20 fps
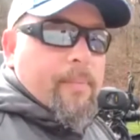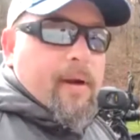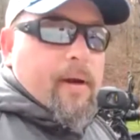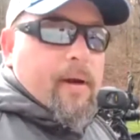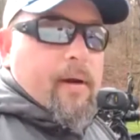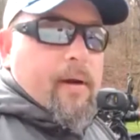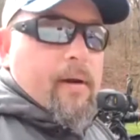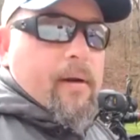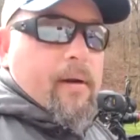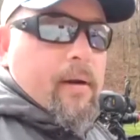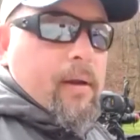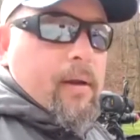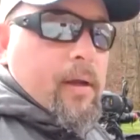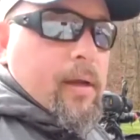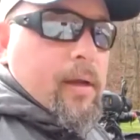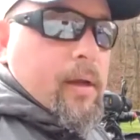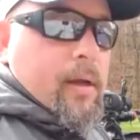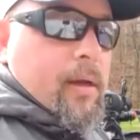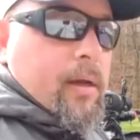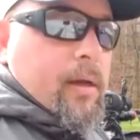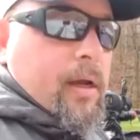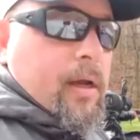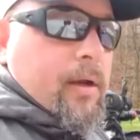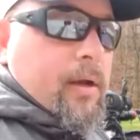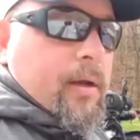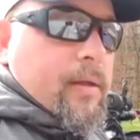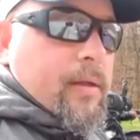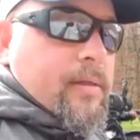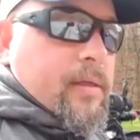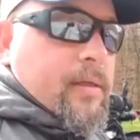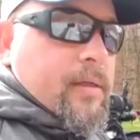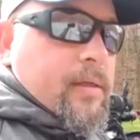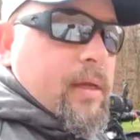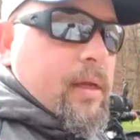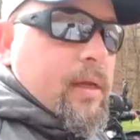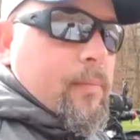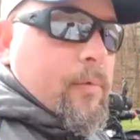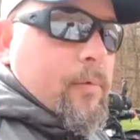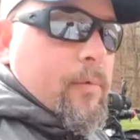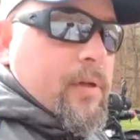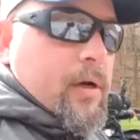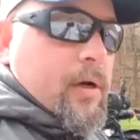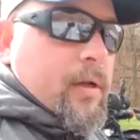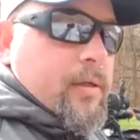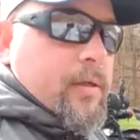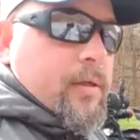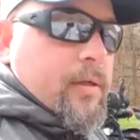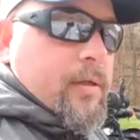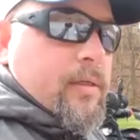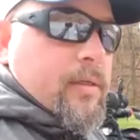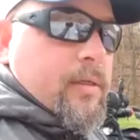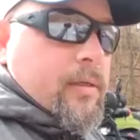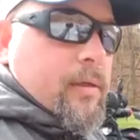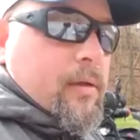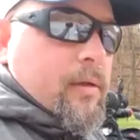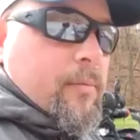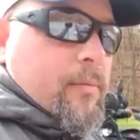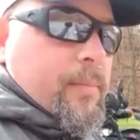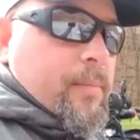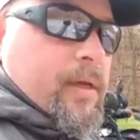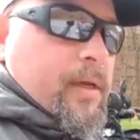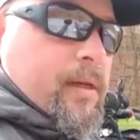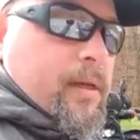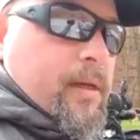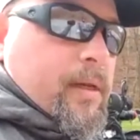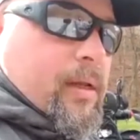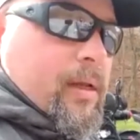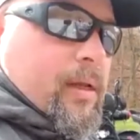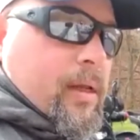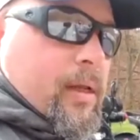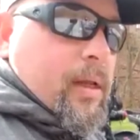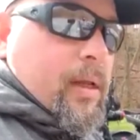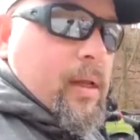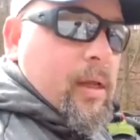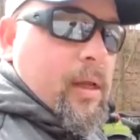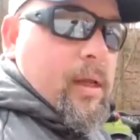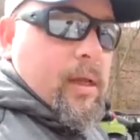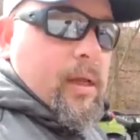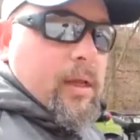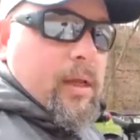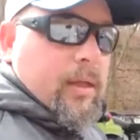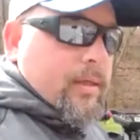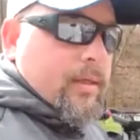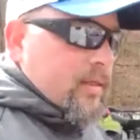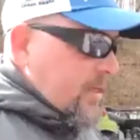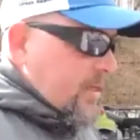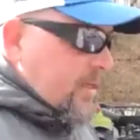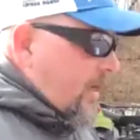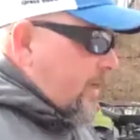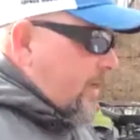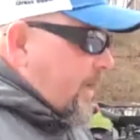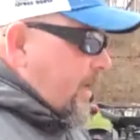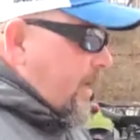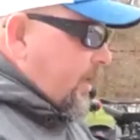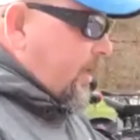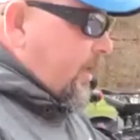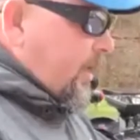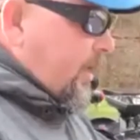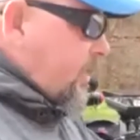up here, and y'all can see, I'm going to turn it just a little bit. SeaDeck